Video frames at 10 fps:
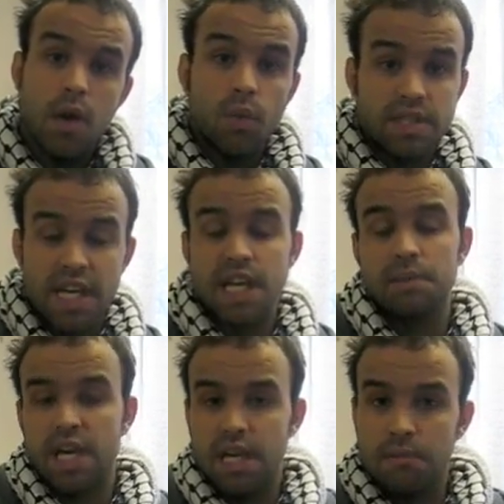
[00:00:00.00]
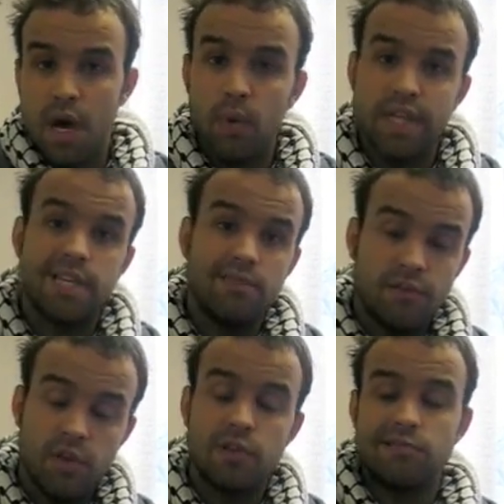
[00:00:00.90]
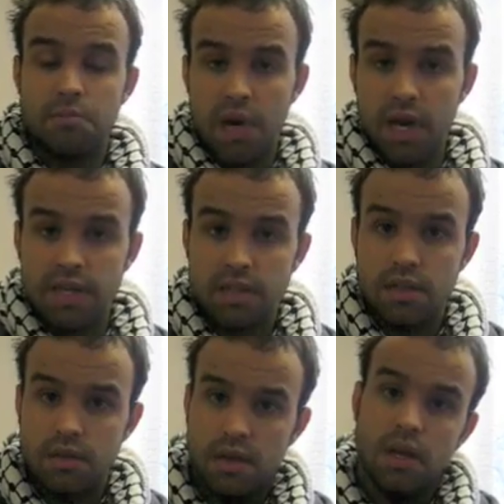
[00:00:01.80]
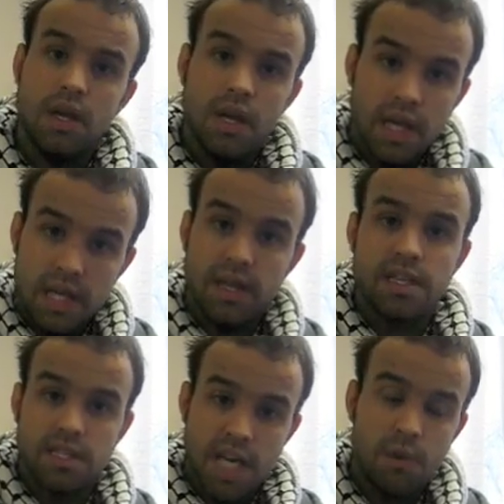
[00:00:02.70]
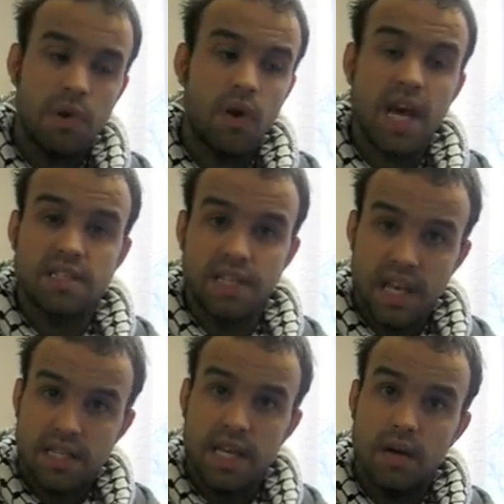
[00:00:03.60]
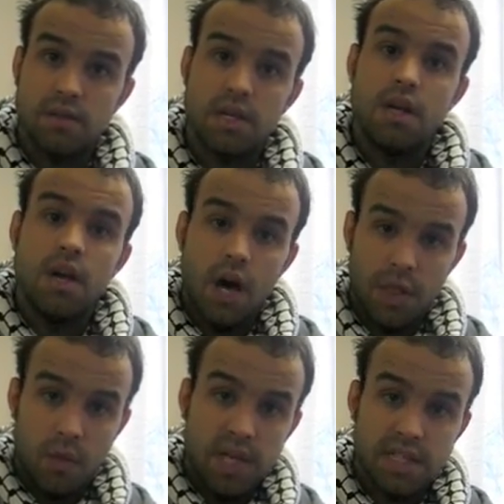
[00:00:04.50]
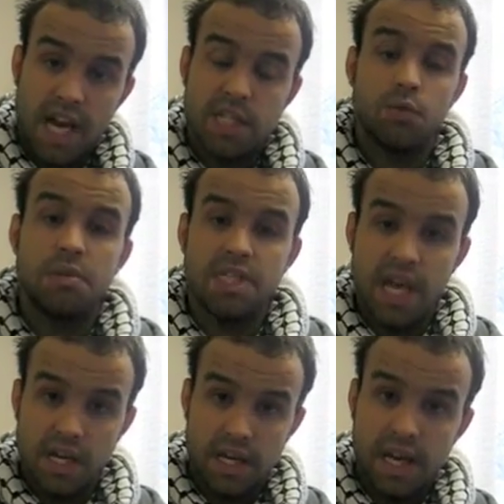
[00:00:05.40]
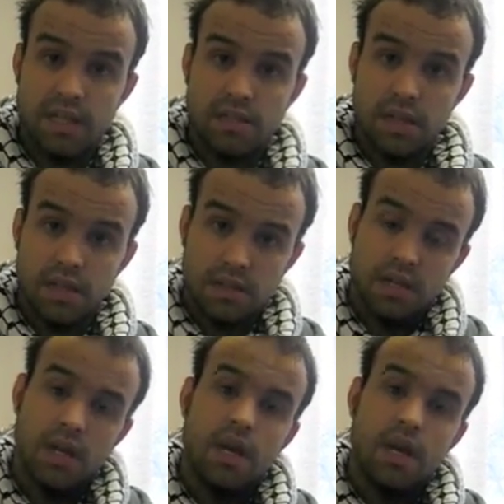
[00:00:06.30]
We sent him an email, which he refused to reply to. He then said we all had to get out, otherwise action would be taken against us.